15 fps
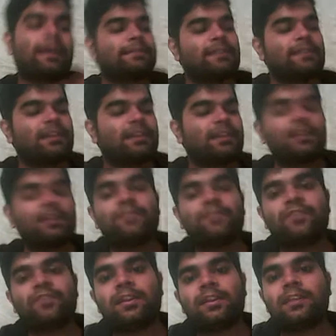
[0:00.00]
a little
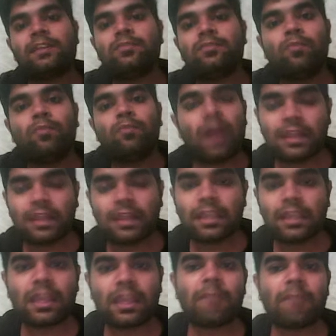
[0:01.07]
different than you are thinking
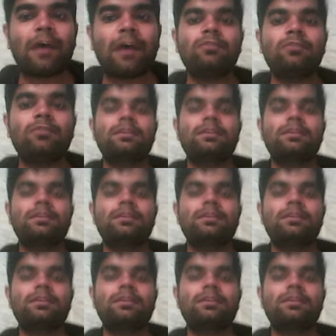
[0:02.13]
about. This